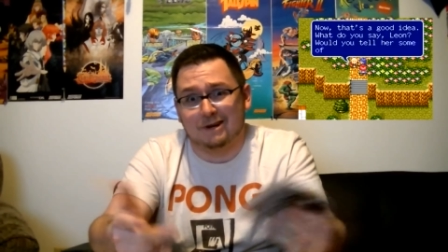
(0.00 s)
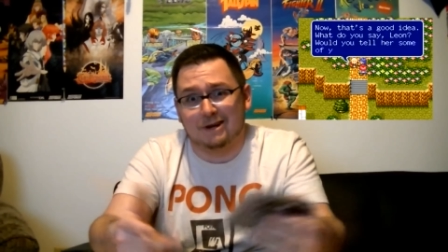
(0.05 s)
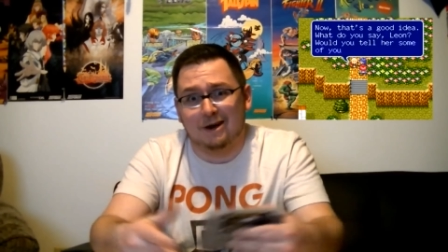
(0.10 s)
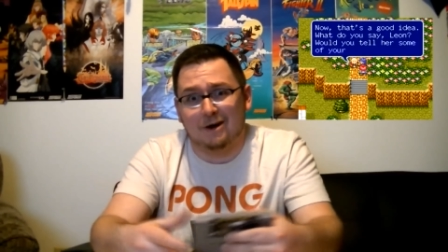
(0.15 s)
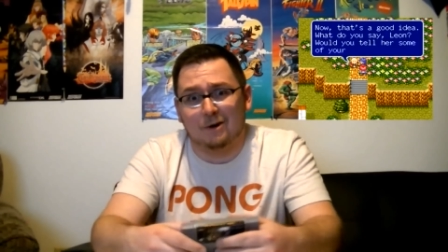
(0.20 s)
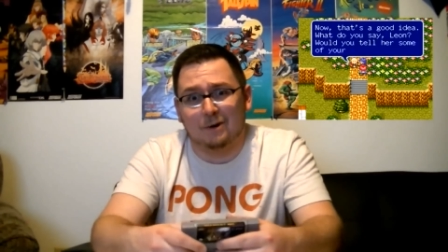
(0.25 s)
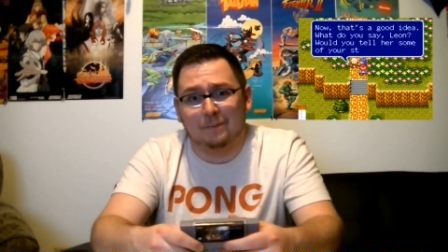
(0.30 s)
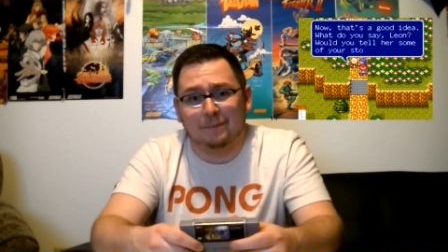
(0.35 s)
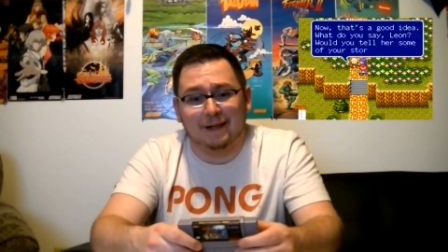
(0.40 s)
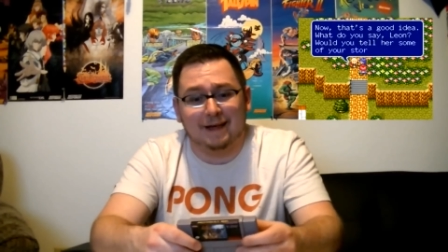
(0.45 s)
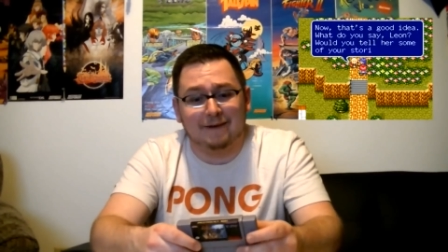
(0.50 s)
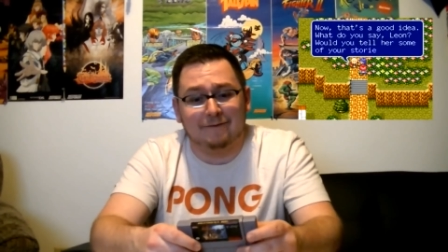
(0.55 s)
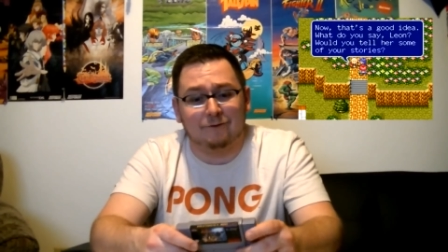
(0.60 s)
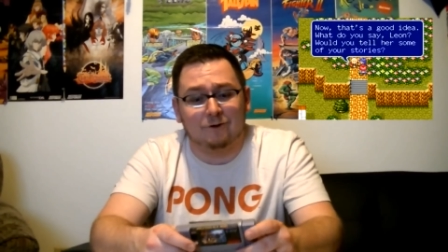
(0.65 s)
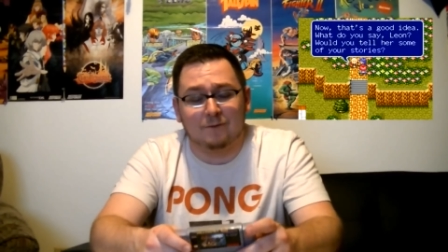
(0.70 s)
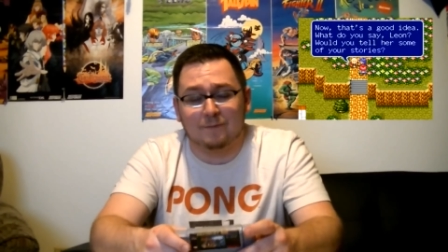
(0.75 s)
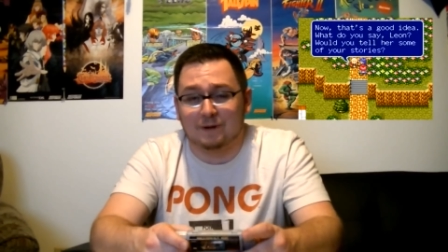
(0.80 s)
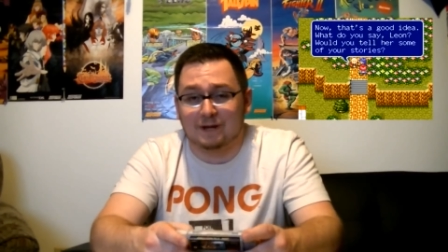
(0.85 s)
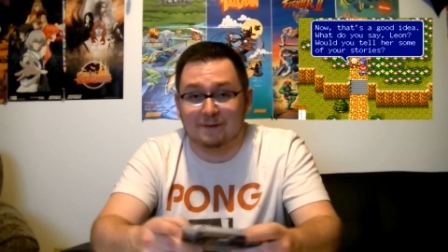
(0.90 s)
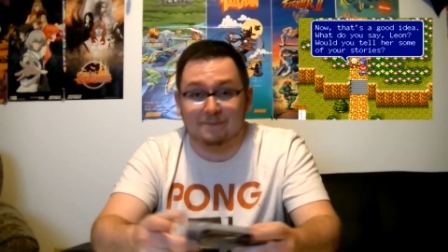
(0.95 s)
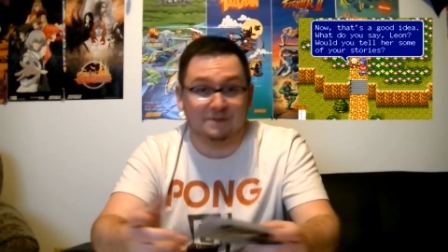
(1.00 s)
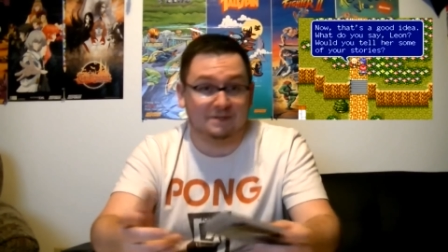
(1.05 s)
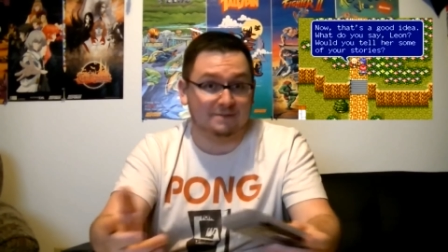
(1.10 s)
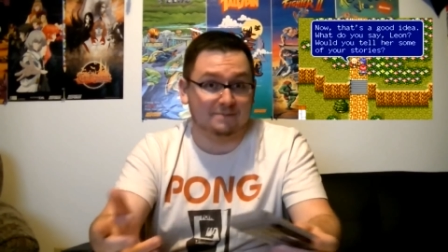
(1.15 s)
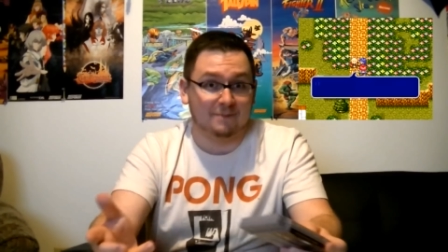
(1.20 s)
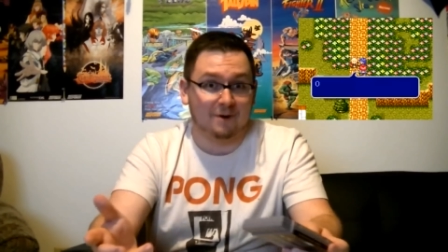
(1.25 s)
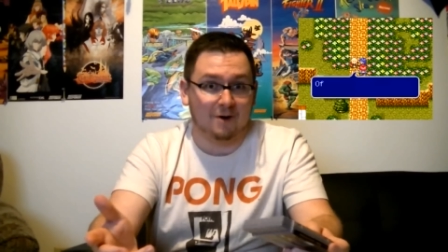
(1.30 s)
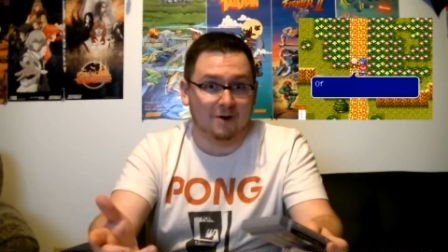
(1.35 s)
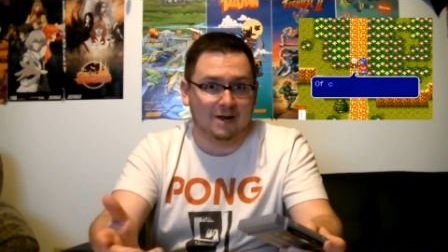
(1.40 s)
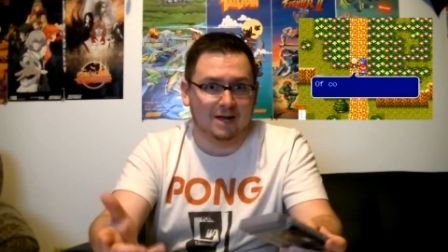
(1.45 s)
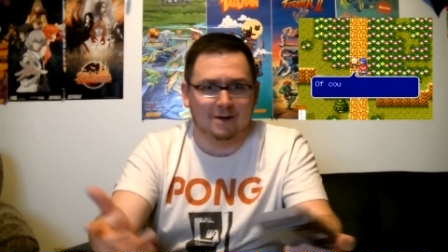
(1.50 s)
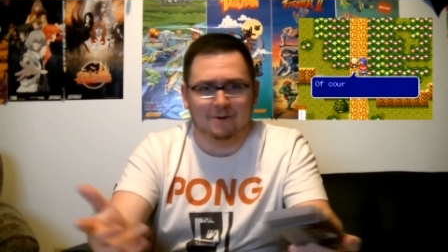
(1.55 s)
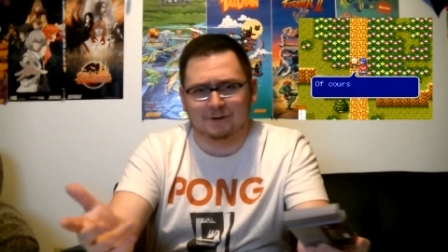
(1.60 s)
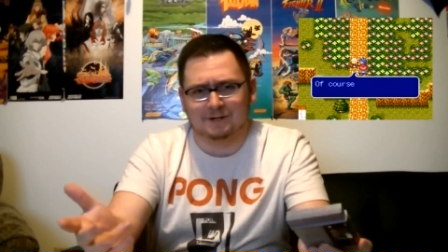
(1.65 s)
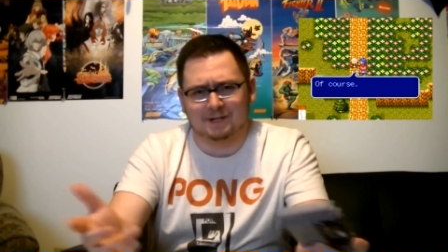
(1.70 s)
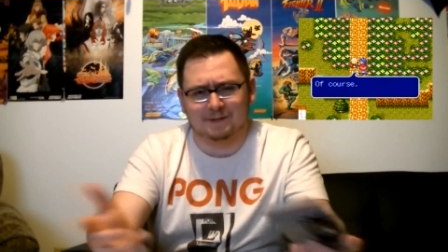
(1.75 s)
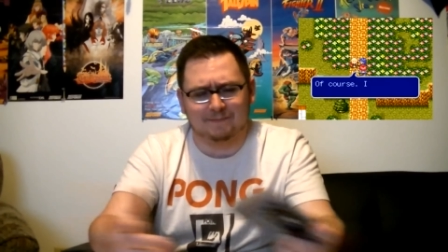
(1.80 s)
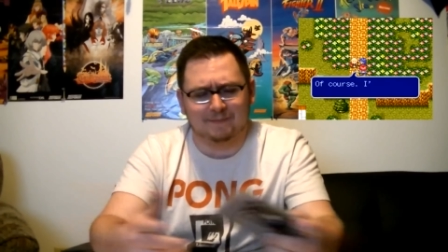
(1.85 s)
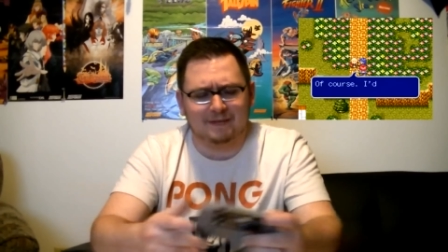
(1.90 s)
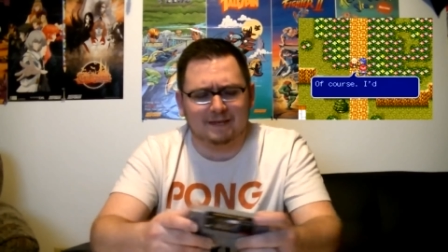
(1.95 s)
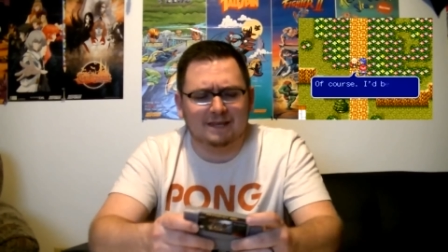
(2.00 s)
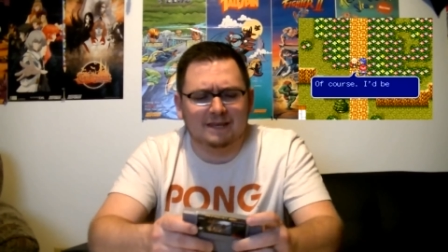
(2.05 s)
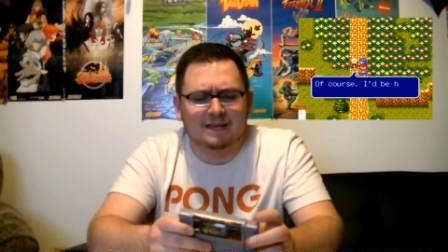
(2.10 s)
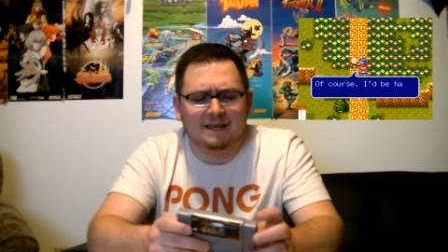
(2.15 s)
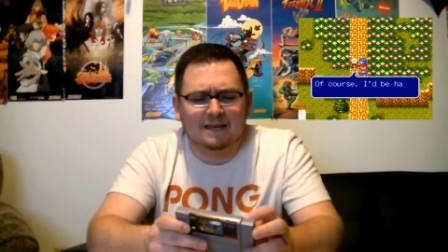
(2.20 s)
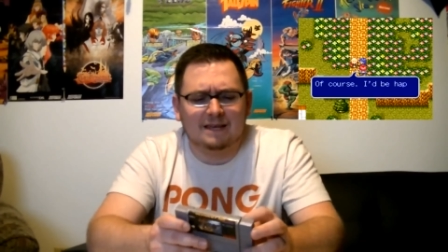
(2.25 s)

You know, on a platformer, give me some Mario or something.